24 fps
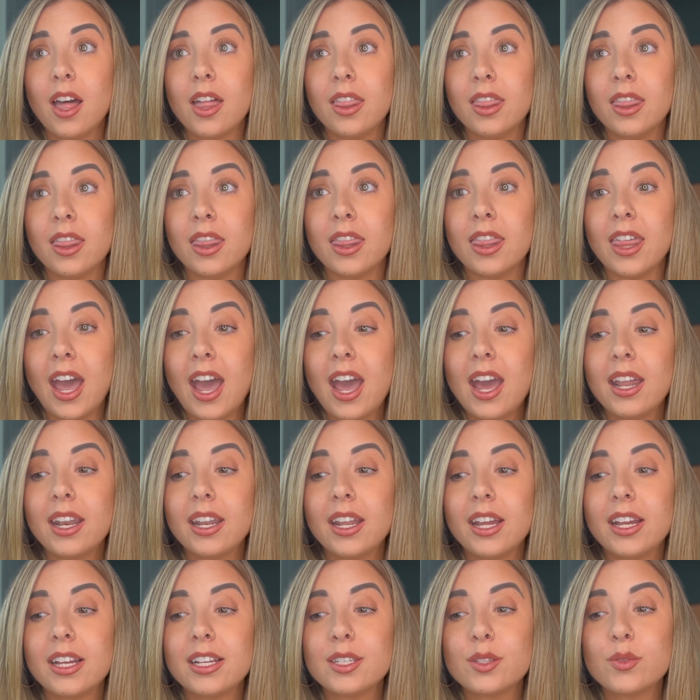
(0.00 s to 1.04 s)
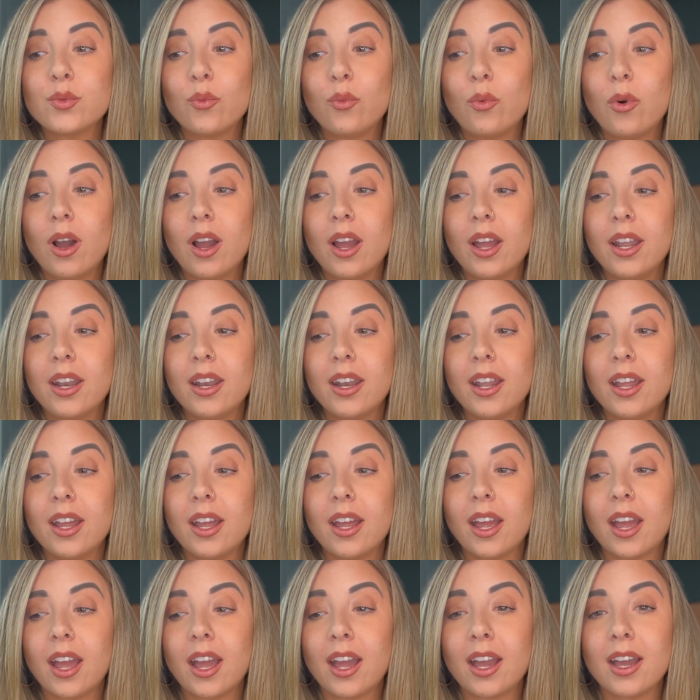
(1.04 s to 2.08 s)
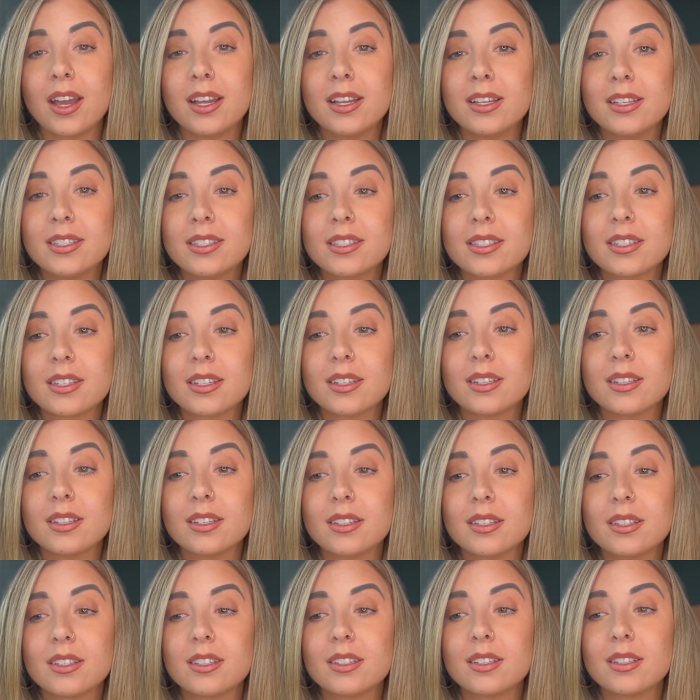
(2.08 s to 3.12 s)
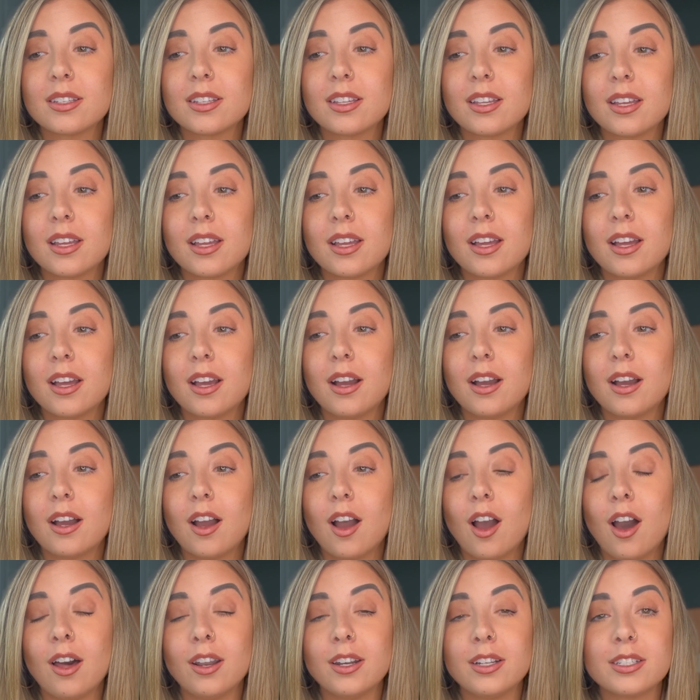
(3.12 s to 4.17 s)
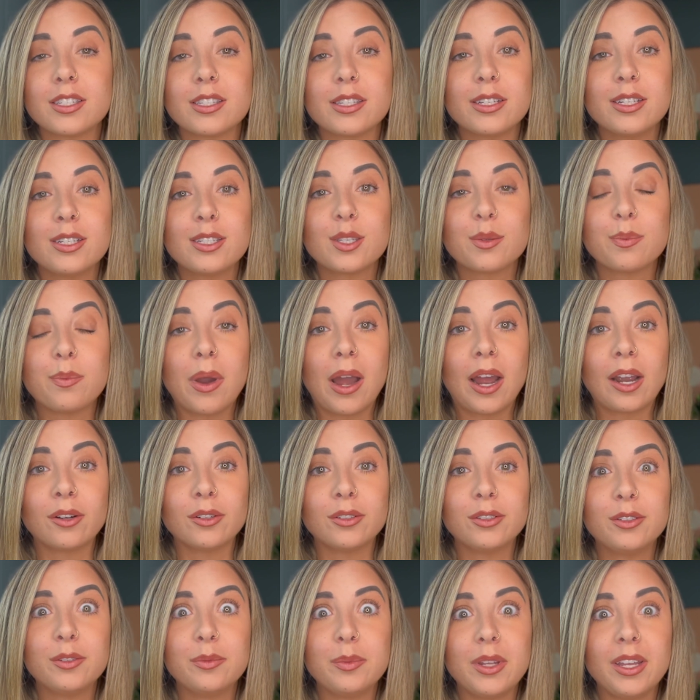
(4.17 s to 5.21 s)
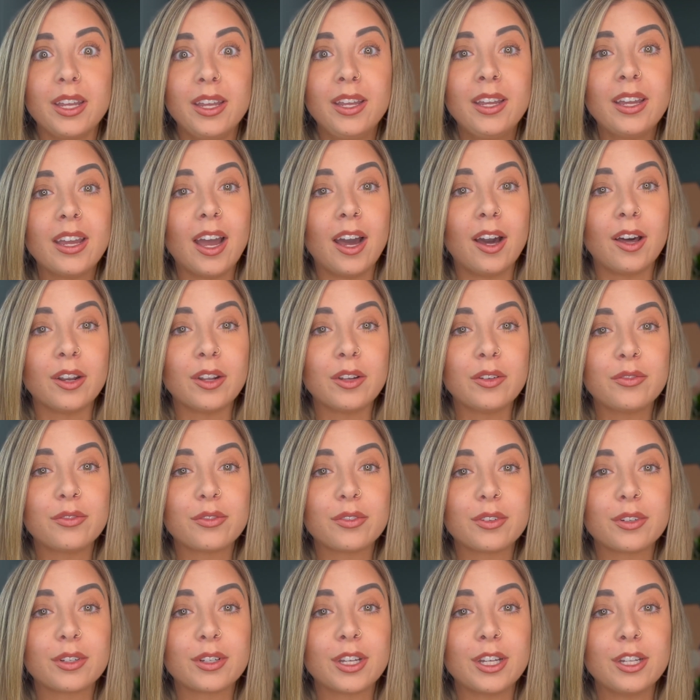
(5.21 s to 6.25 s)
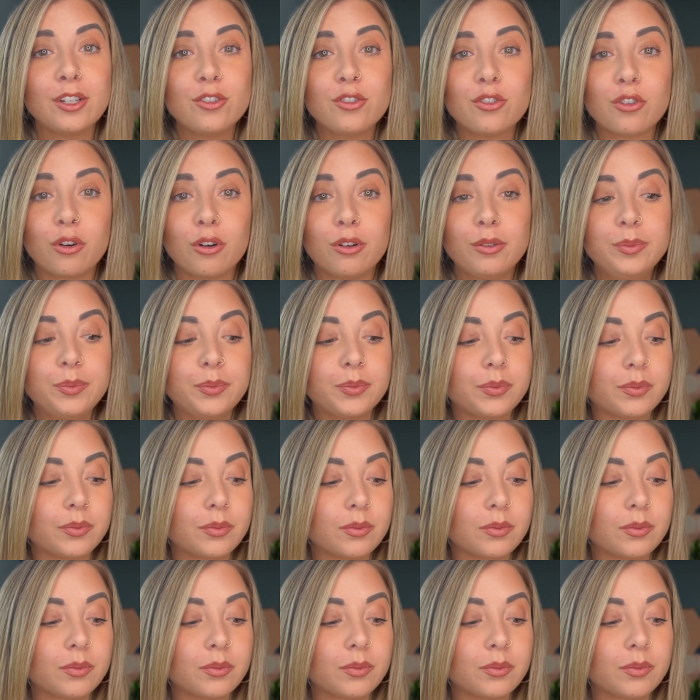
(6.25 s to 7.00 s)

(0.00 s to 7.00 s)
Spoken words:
That has what has honestly spiraled me out of control.